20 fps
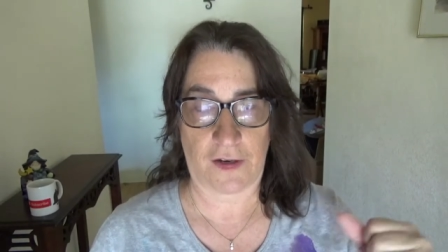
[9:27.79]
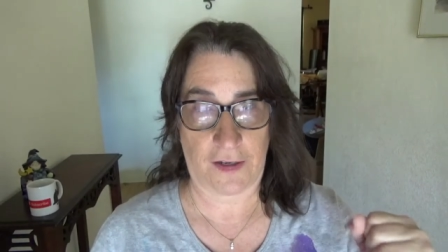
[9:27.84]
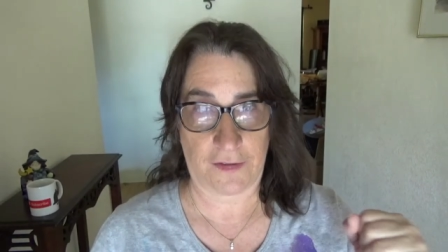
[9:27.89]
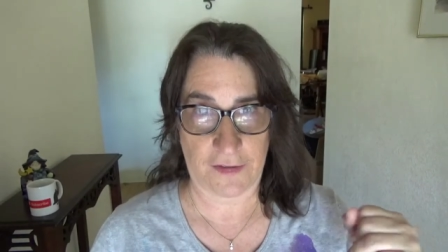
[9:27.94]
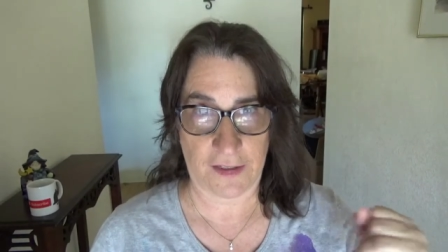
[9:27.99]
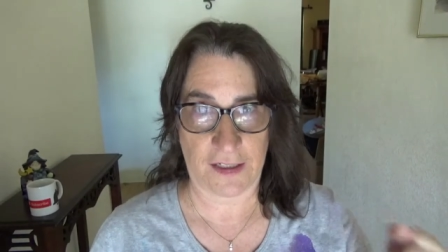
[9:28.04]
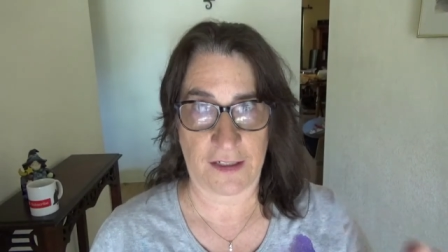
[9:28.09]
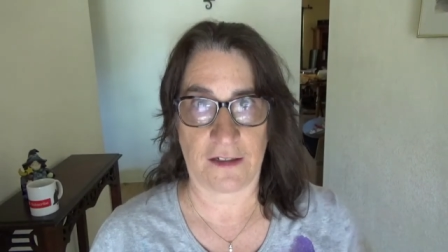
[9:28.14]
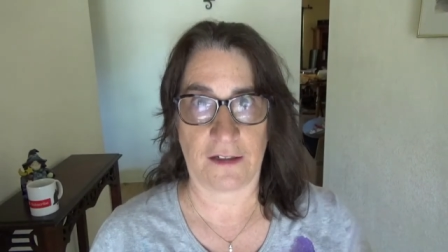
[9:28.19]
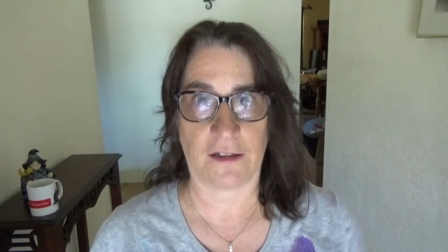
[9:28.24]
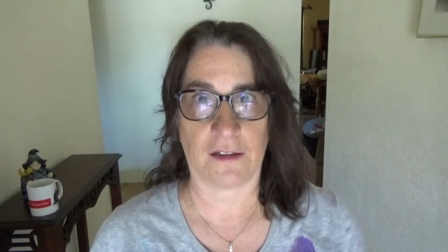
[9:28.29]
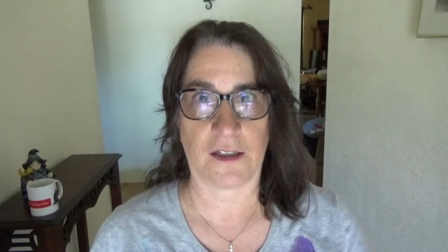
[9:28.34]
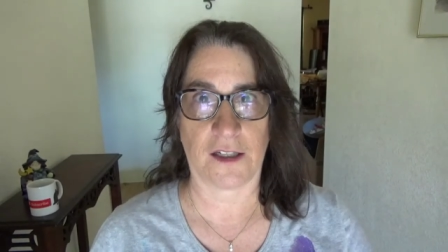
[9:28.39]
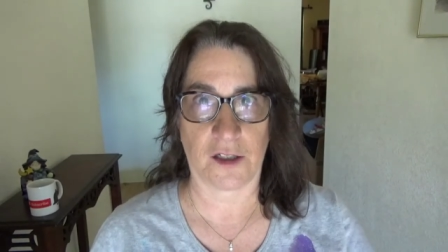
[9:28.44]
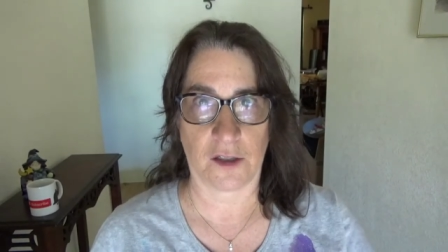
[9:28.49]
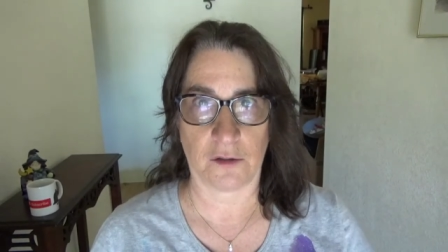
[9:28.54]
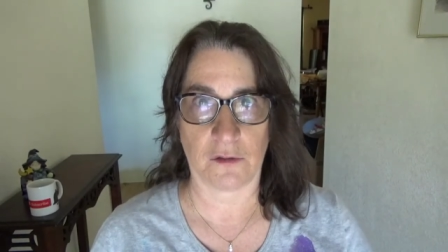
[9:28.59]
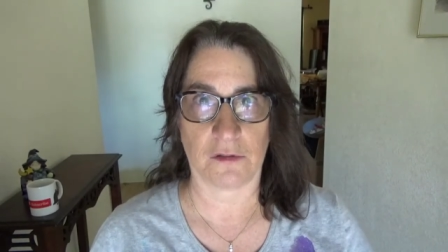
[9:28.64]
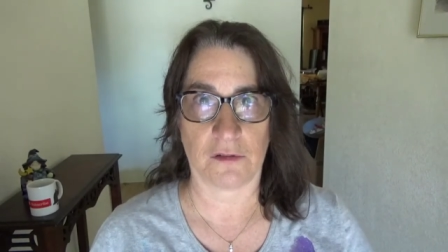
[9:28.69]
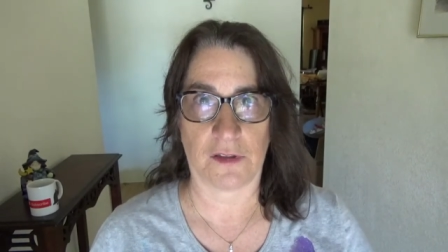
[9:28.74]
and then you
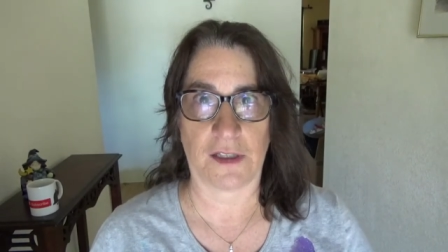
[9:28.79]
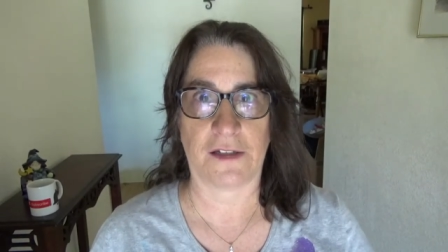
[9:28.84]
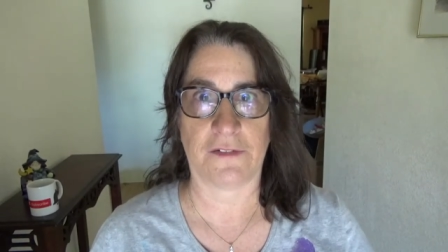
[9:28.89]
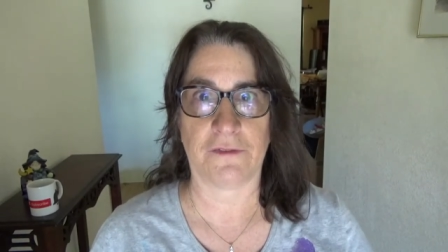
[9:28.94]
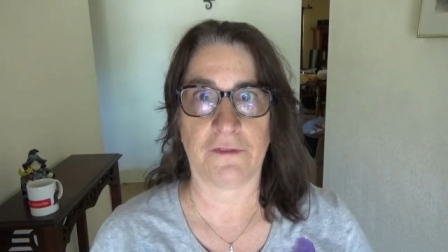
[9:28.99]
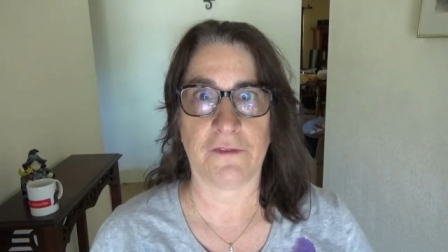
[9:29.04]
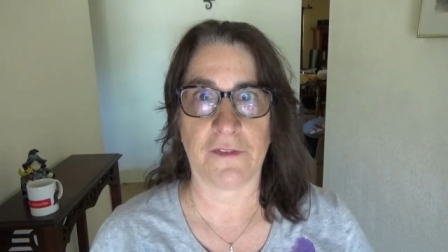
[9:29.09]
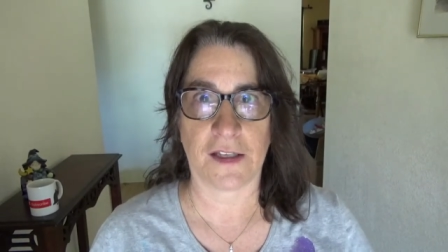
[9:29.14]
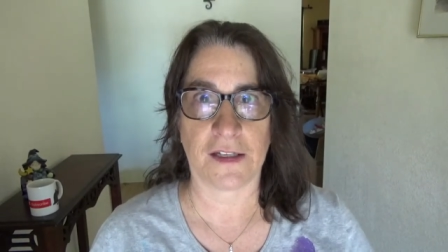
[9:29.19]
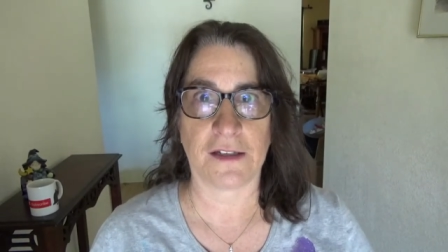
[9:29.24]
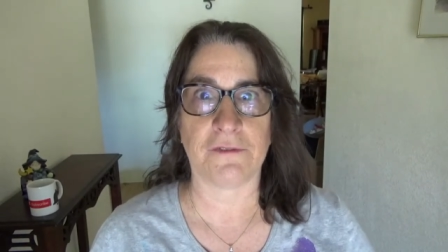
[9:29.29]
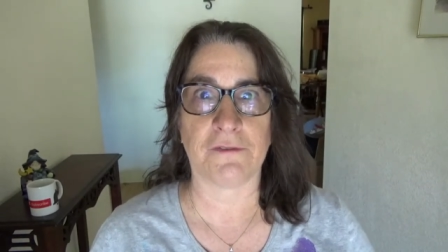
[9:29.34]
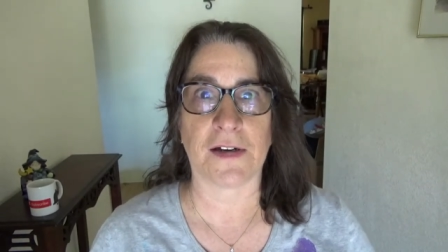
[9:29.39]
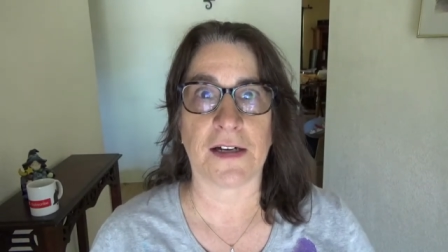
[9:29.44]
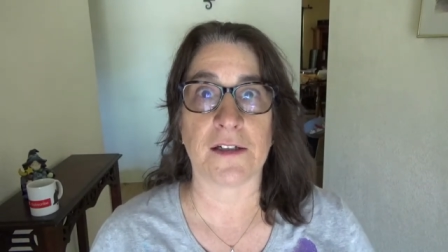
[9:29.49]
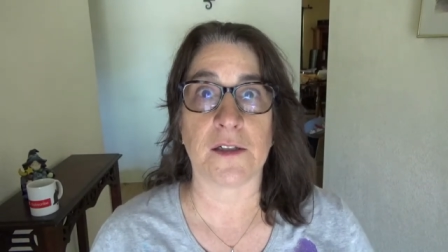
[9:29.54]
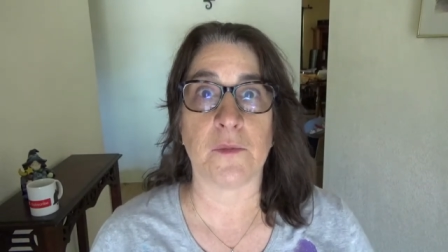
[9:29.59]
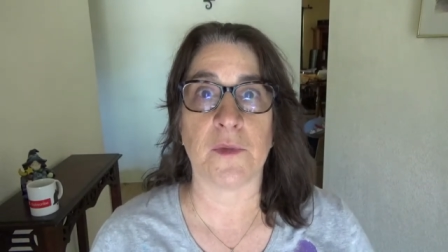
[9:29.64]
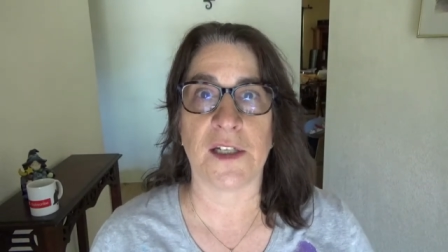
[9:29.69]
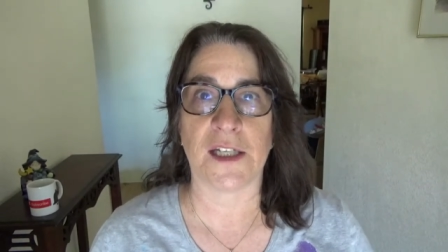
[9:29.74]
know they they
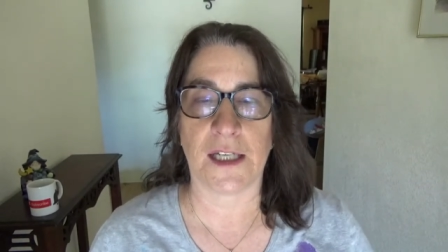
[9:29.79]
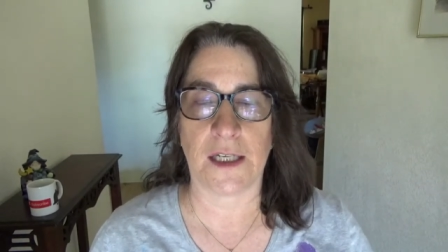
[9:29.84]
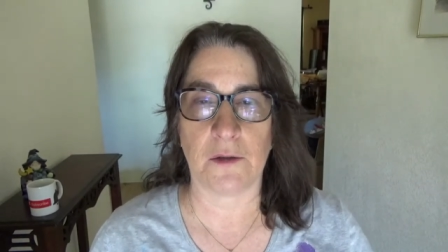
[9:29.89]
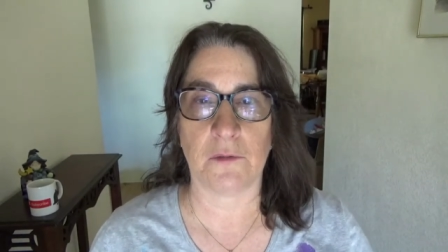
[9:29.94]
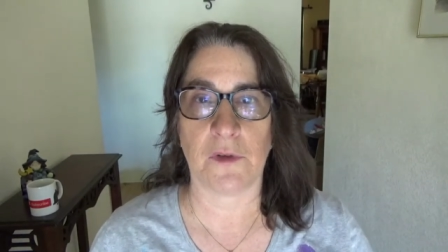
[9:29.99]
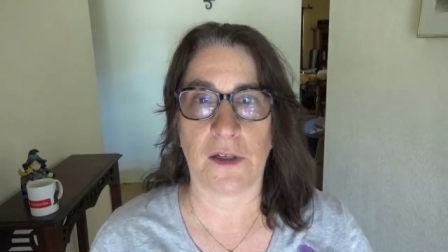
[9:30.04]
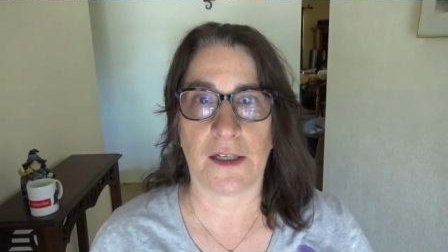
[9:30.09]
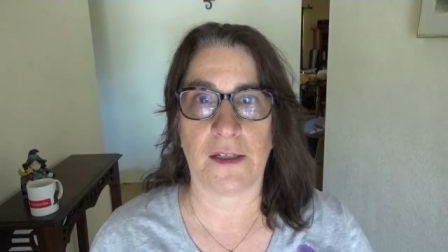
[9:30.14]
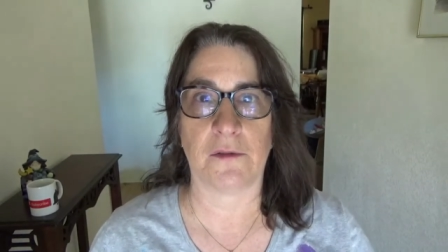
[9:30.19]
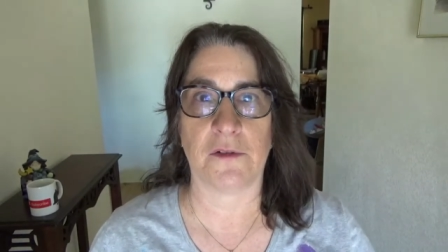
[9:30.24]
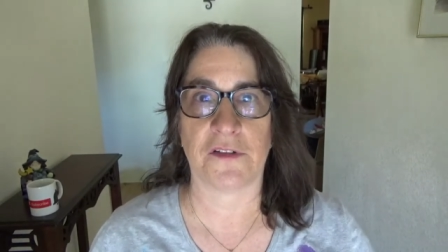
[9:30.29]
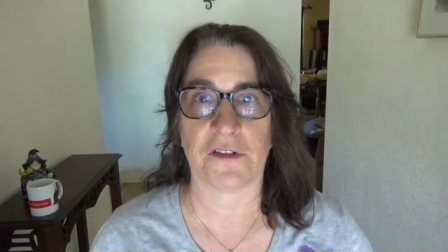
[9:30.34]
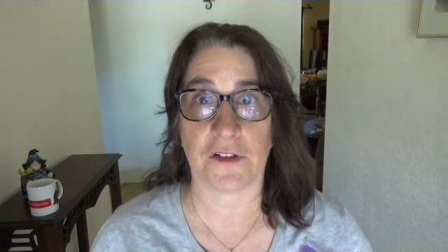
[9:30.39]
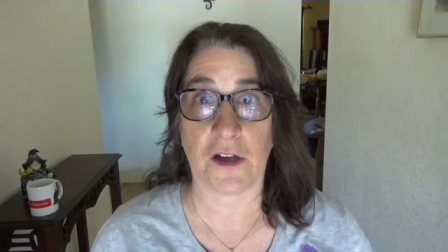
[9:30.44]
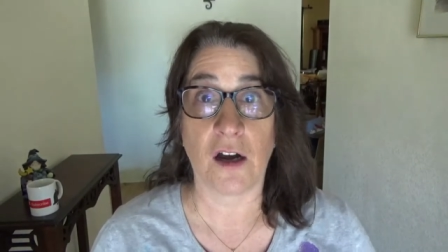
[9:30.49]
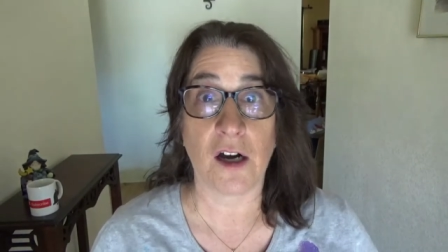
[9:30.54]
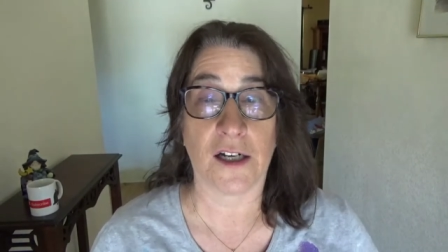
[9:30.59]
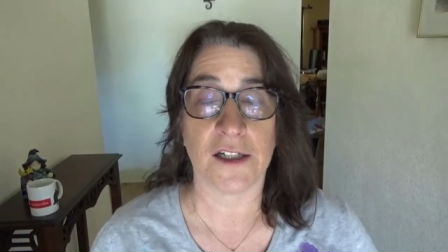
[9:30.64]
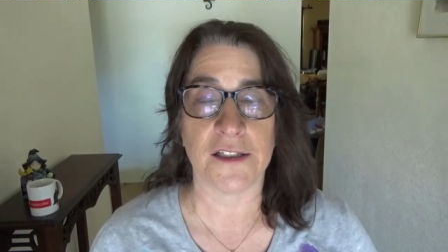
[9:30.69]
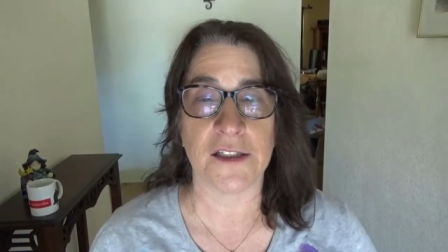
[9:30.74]
found him and he he was
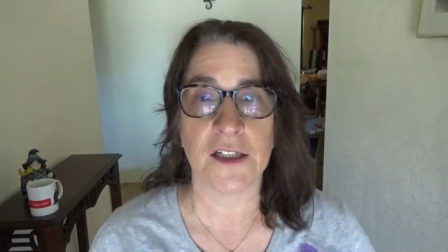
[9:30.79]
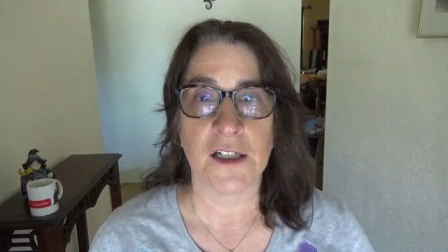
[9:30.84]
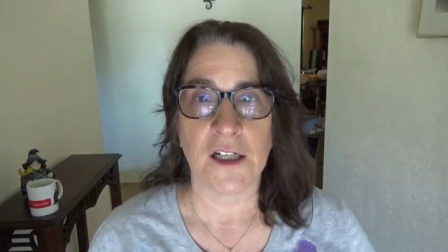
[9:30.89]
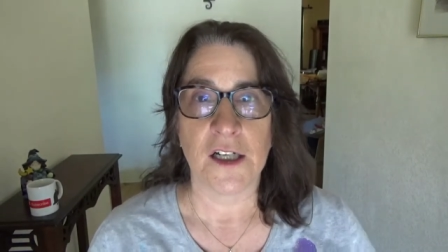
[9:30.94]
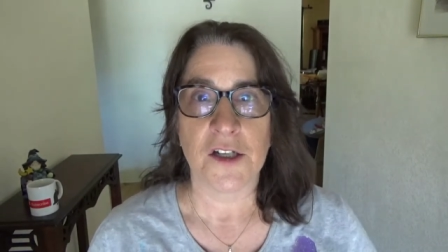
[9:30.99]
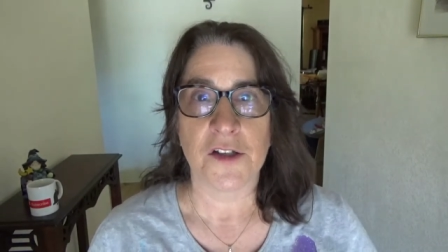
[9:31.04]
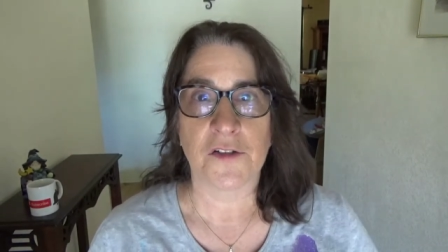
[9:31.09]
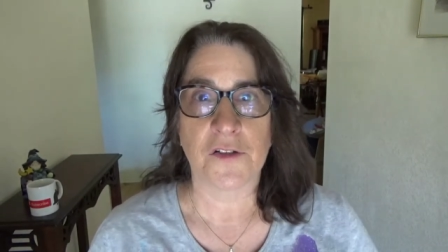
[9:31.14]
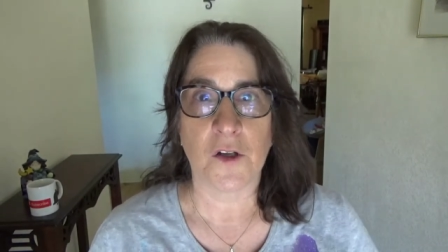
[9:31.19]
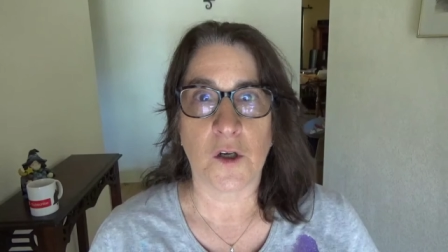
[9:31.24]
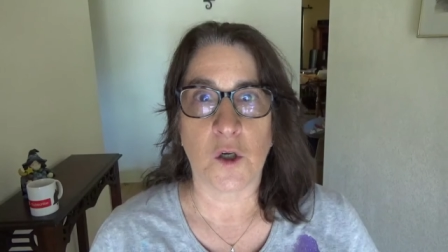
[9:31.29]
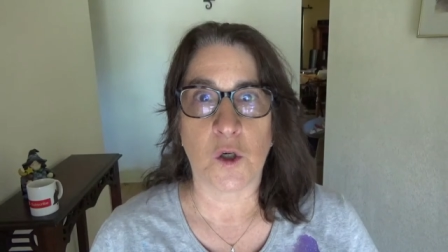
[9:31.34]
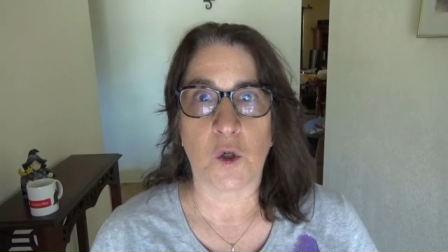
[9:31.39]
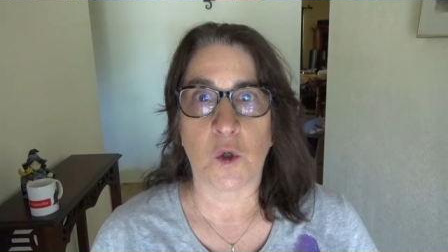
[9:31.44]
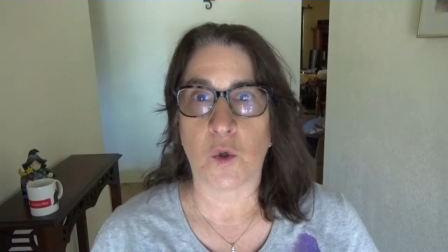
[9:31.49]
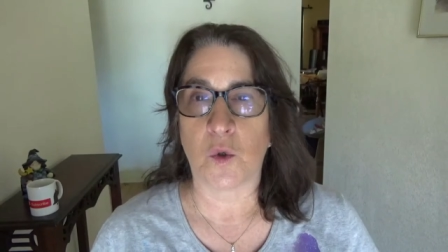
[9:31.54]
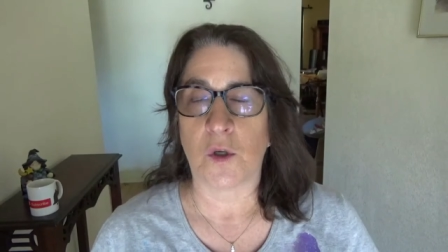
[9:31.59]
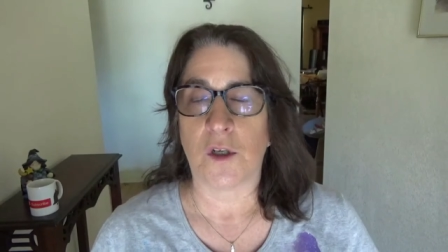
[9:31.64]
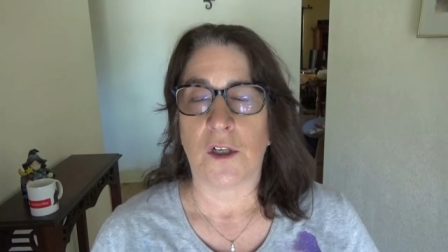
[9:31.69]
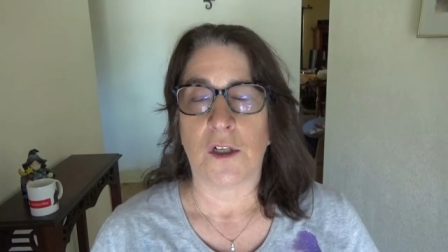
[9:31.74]
gone.
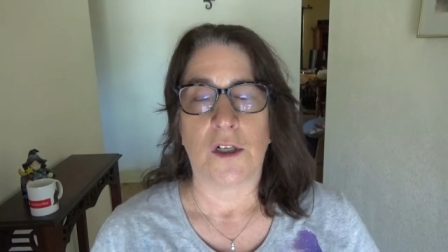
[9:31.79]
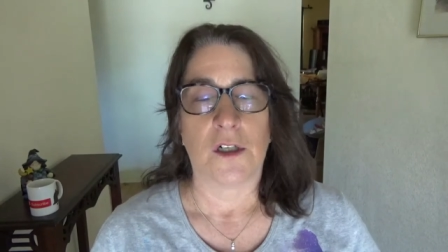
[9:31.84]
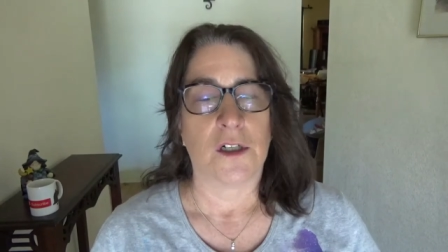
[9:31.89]
So